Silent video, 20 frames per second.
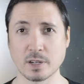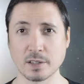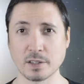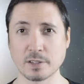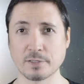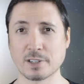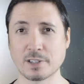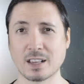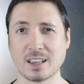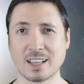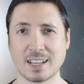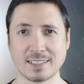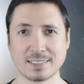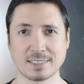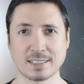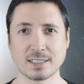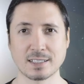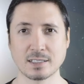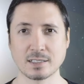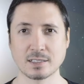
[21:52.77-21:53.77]
and I live in
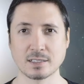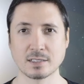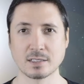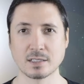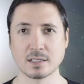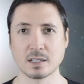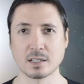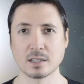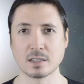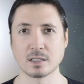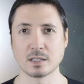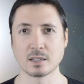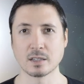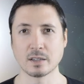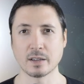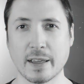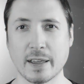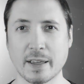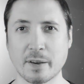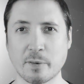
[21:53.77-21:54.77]
Alaska.
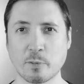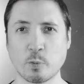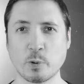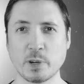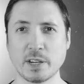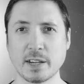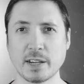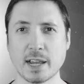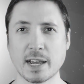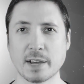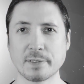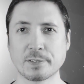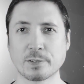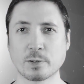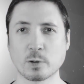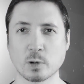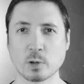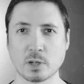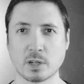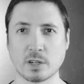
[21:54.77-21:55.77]
And we have
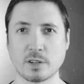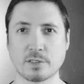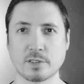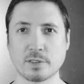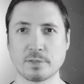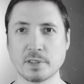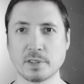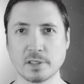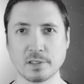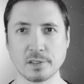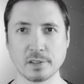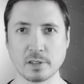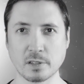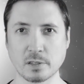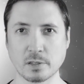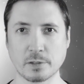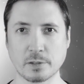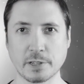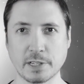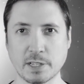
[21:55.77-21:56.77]
stories of these
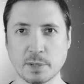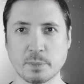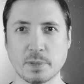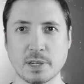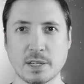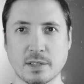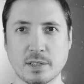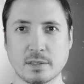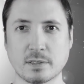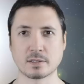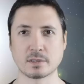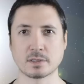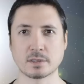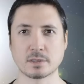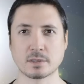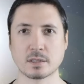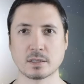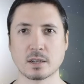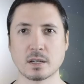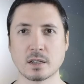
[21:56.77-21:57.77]
little green men
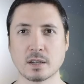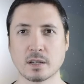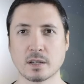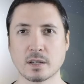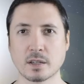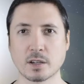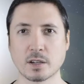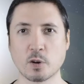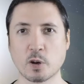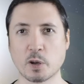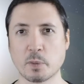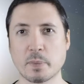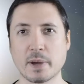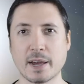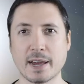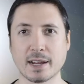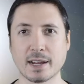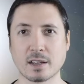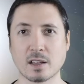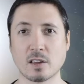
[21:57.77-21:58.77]
going
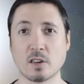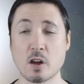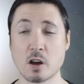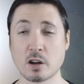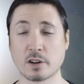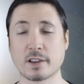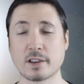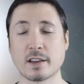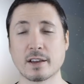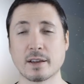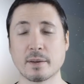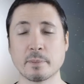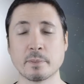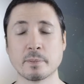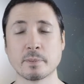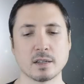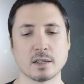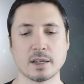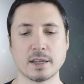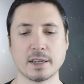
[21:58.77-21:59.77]
back a long time.
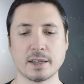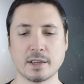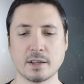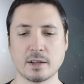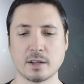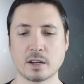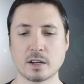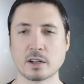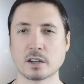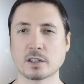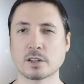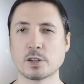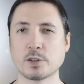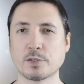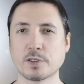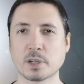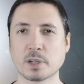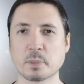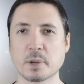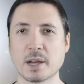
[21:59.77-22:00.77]
In
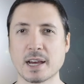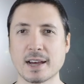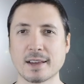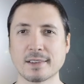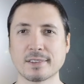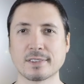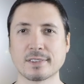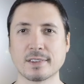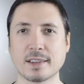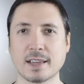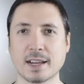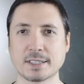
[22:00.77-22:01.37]
Anaktuvik Pass, they